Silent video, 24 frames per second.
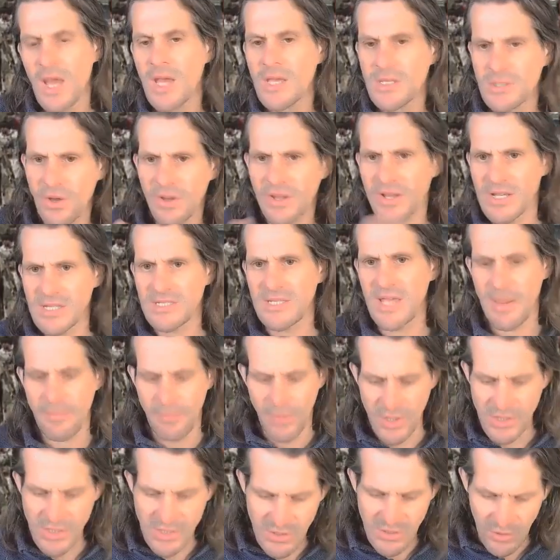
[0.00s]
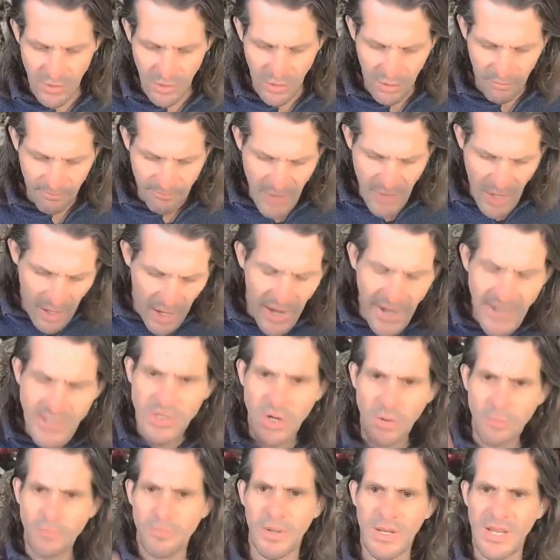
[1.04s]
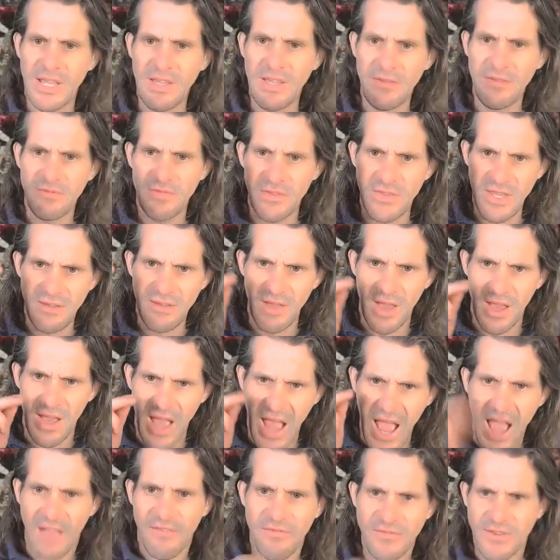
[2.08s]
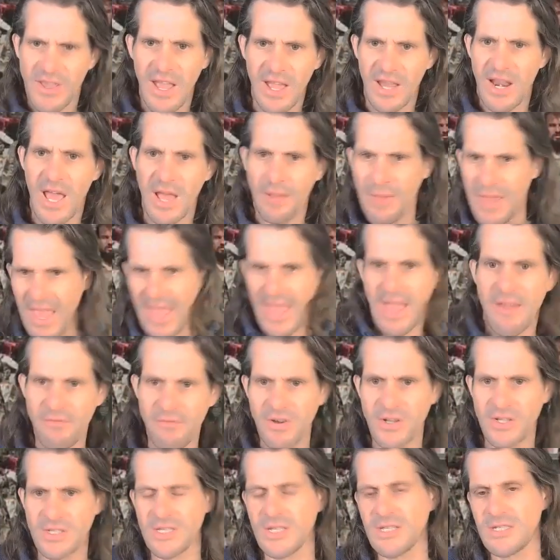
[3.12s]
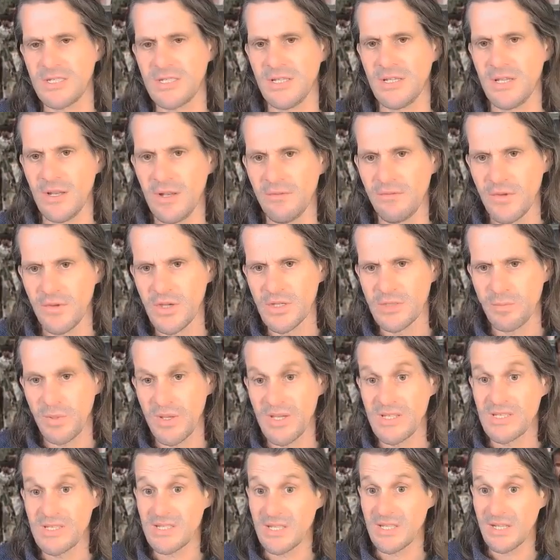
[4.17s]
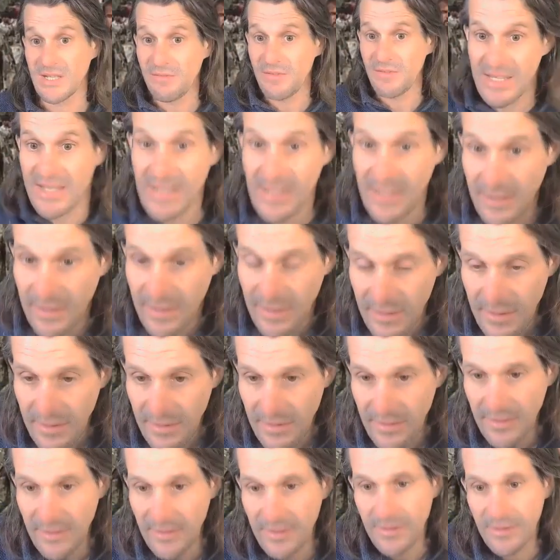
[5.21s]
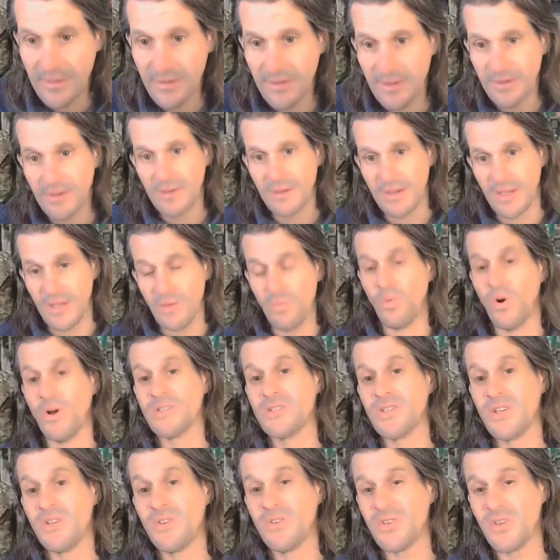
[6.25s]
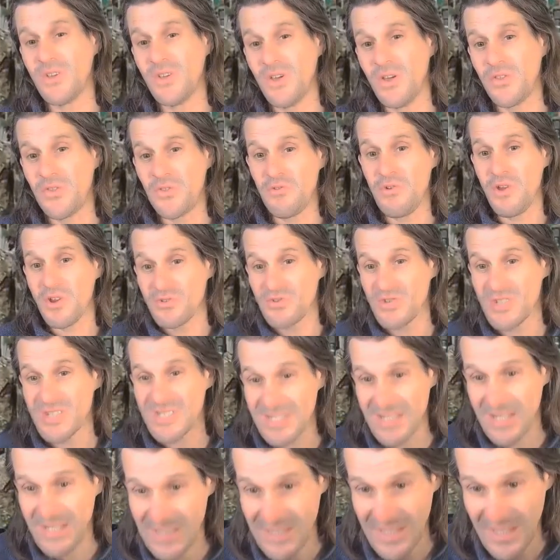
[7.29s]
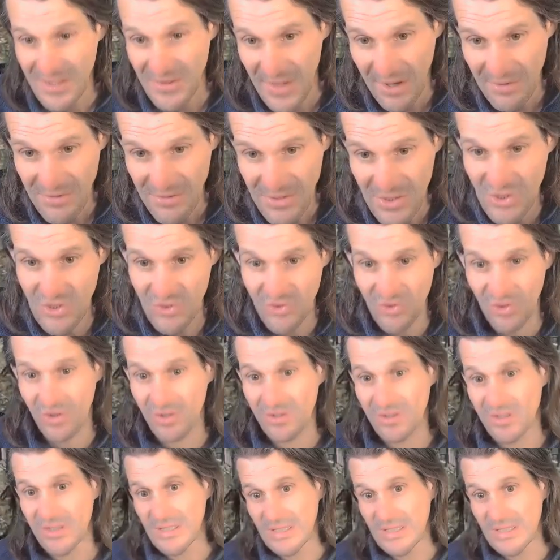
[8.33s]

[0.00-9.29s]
So I'm going to set my stall. I don't believe that the Afghan army ever existed in the first place. And if it did, it wasn't 360,000 strong,